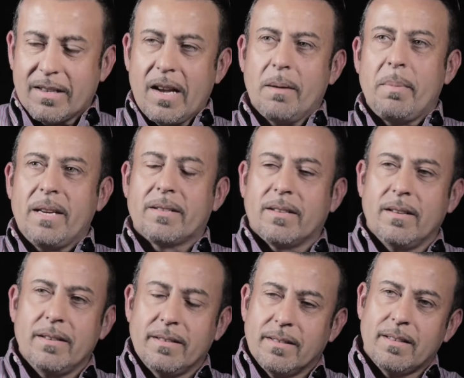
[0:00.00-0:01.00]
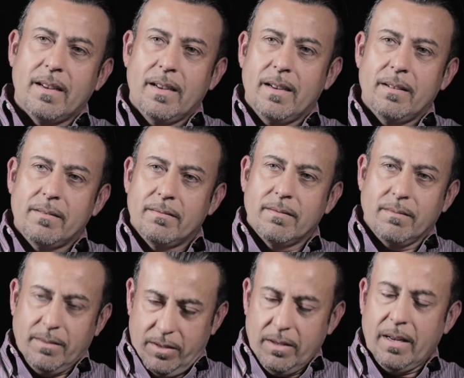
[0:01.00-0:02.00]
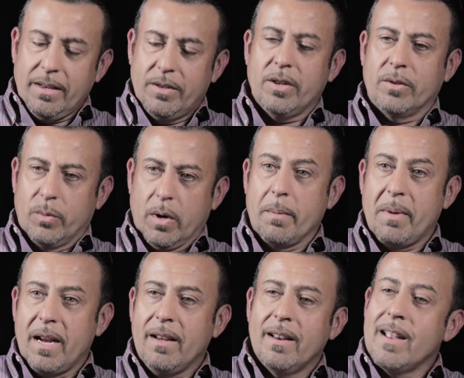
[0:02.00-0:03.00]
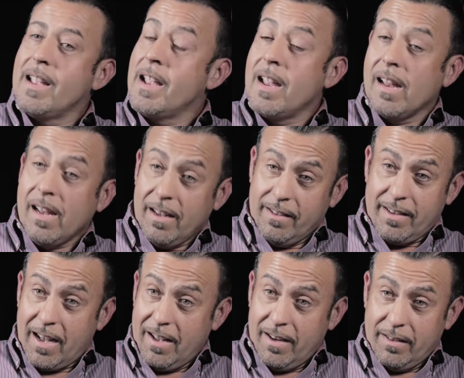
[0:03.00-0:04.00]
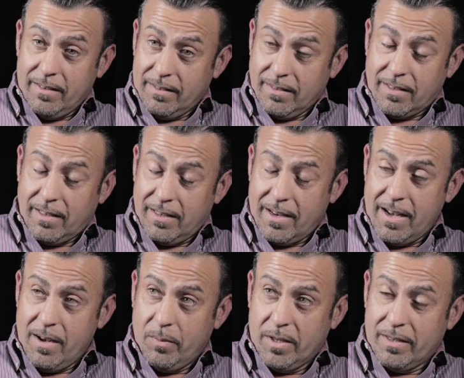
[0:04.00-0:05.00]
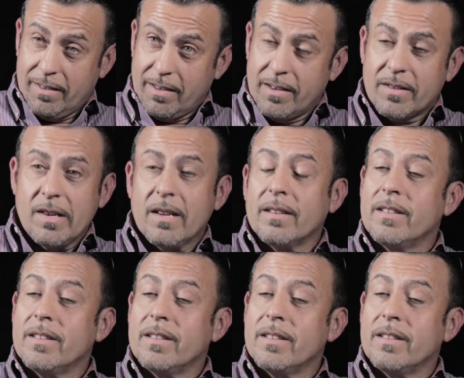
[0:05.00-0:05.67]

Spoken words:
kind of based on, like Judge Roy Bean, he wasn't, it's not